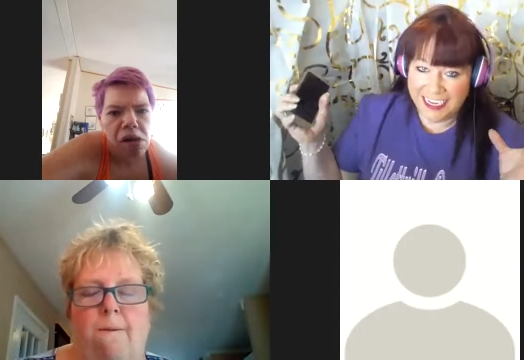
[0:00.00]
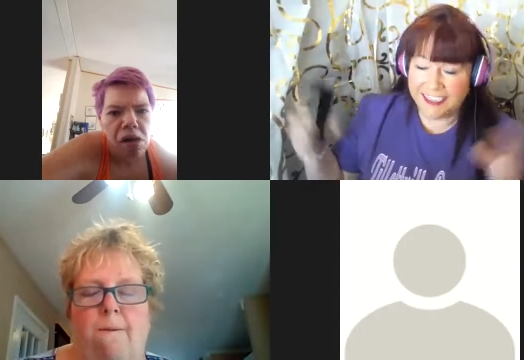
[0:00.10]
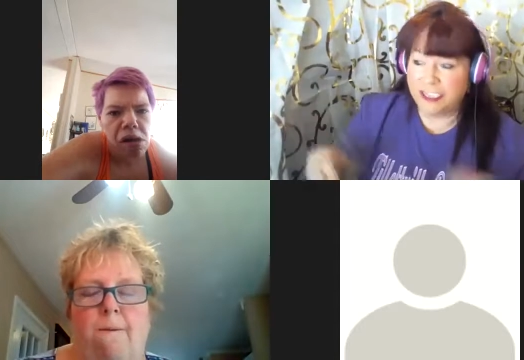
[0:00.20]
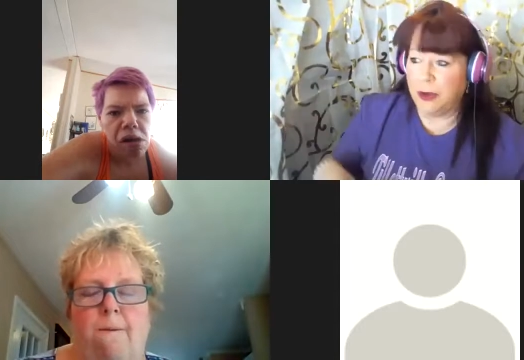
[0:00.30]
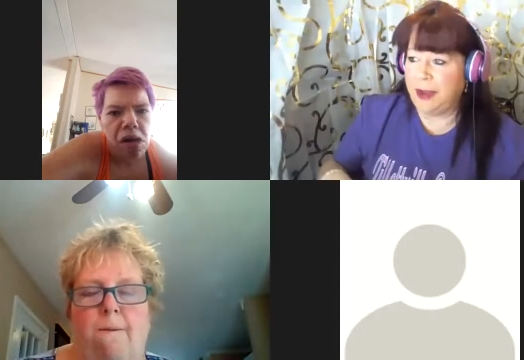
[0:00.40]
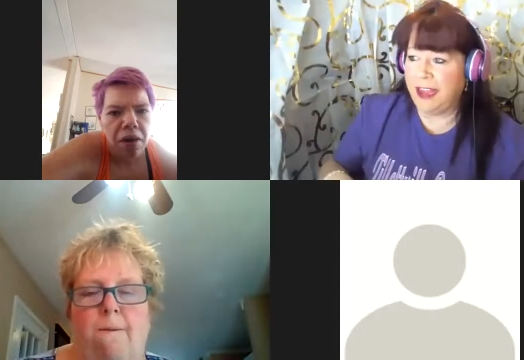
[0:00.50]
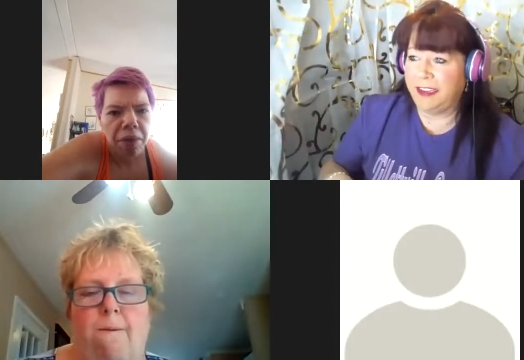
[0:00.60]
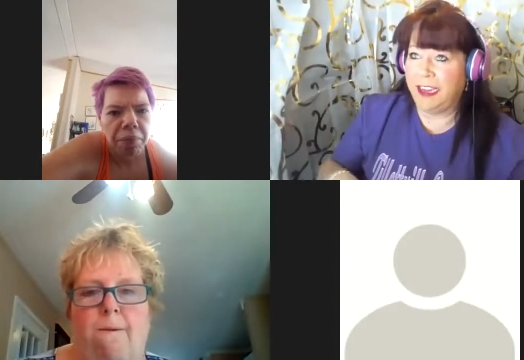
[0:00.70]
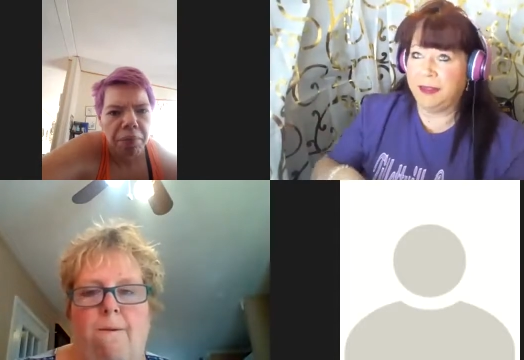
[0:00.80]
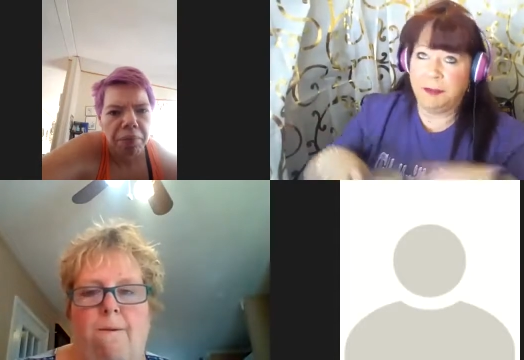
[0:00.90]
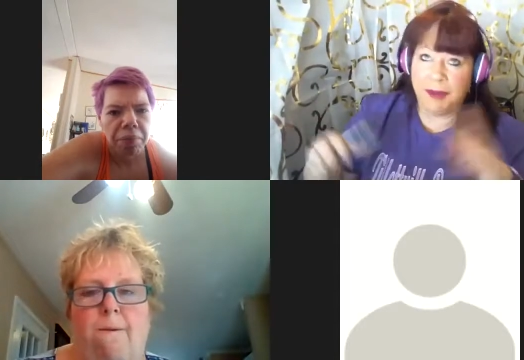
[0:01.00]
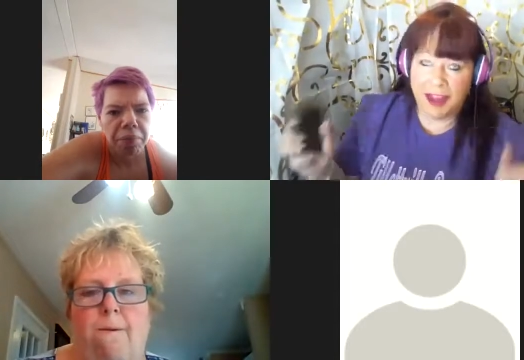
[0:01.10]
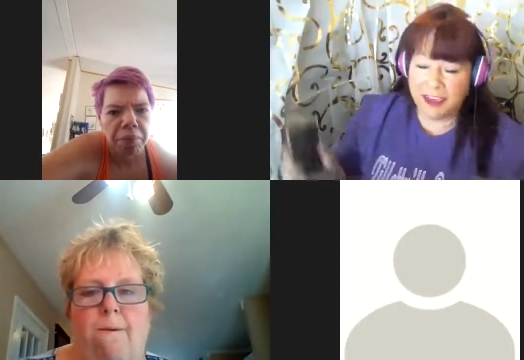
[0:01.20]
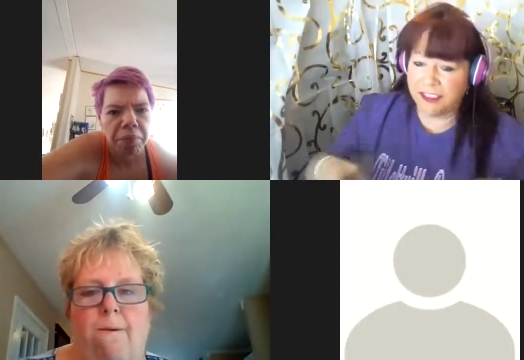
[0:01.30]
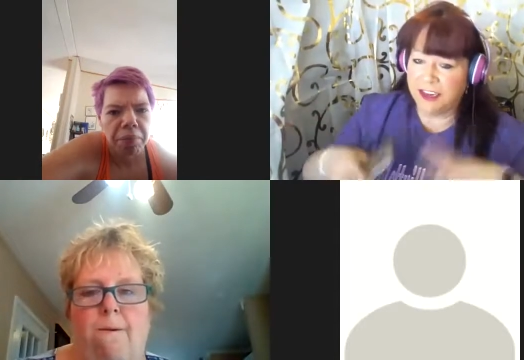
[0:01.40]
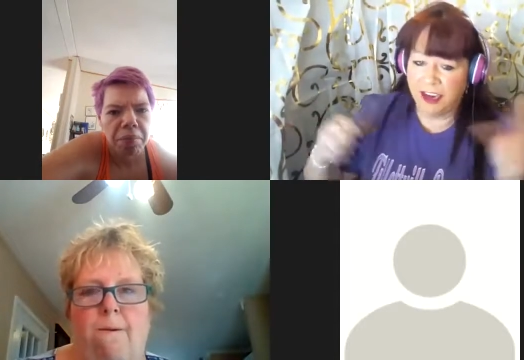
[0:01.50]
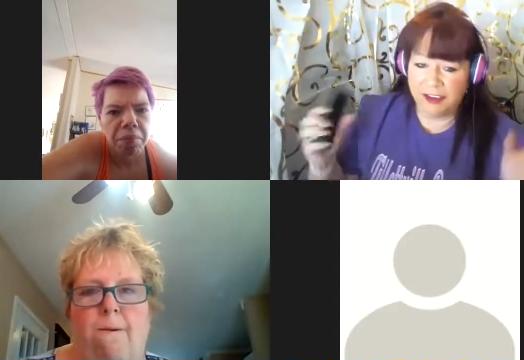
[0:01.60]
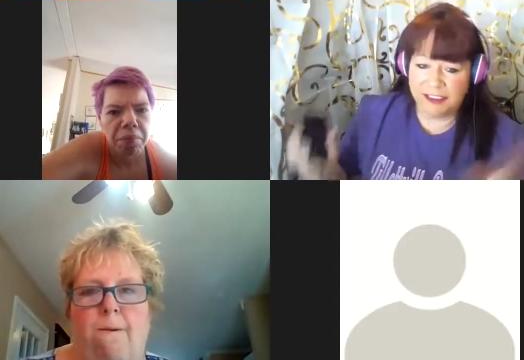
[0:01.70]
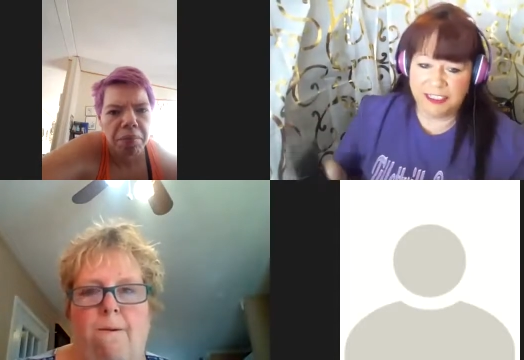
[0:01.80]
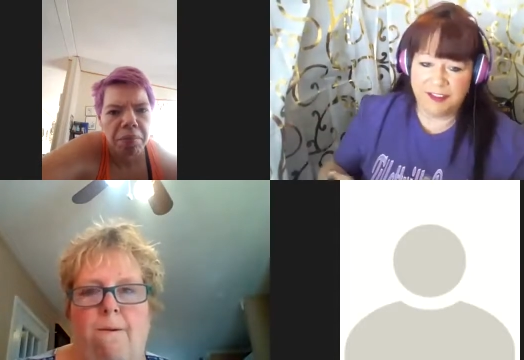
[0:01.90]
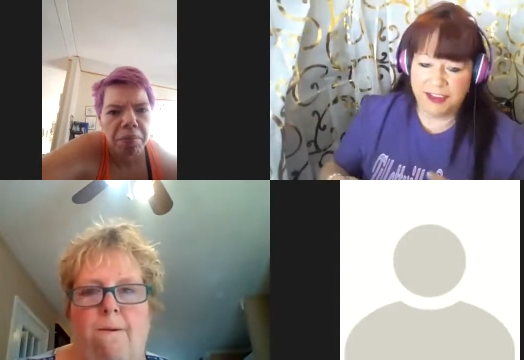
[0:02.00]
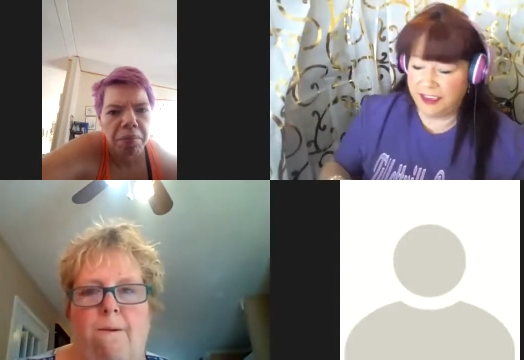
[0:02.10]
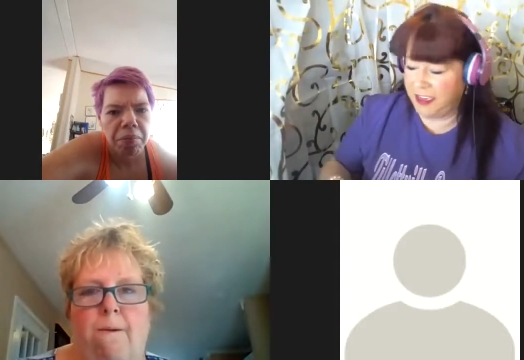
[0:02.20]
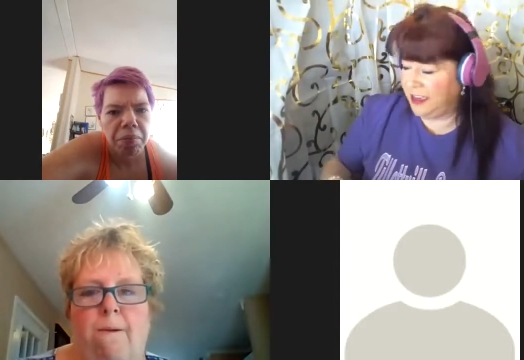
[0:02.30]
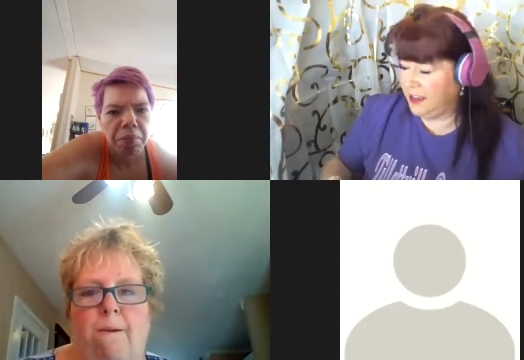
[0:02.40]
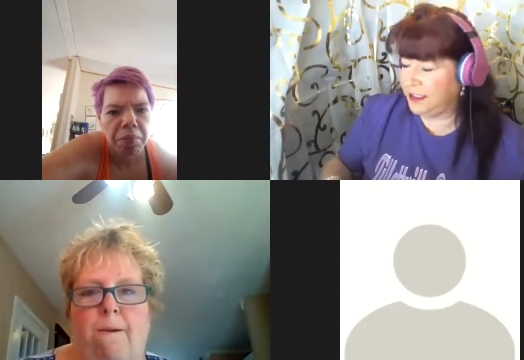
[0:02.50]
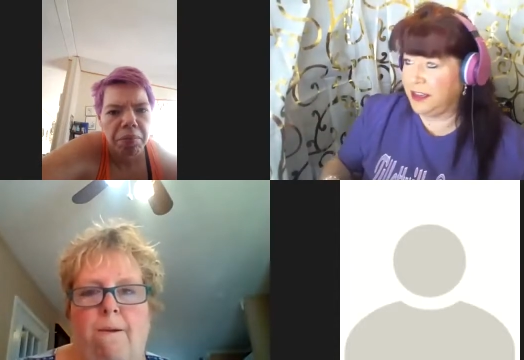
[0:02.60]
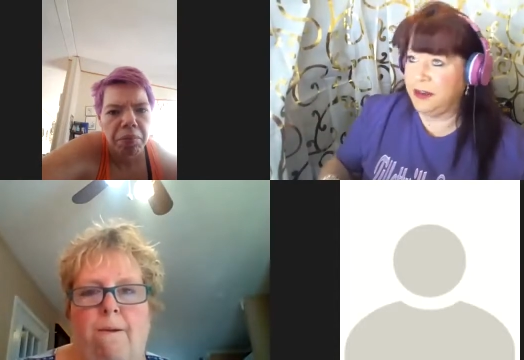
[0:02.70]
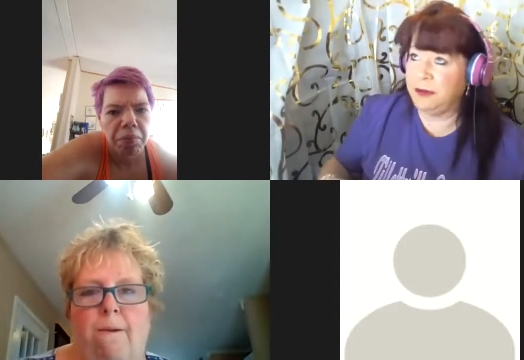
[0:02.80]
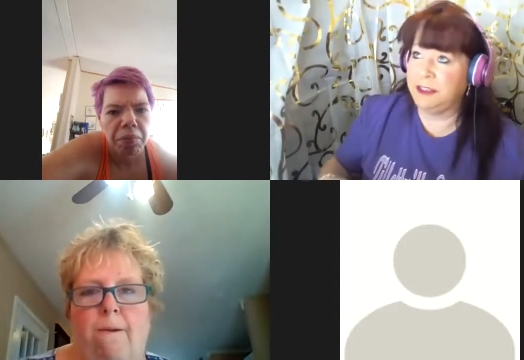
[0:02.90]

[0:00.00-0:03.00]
Speaker 1: So we had to take the blinds and curtains and everything down. And so we're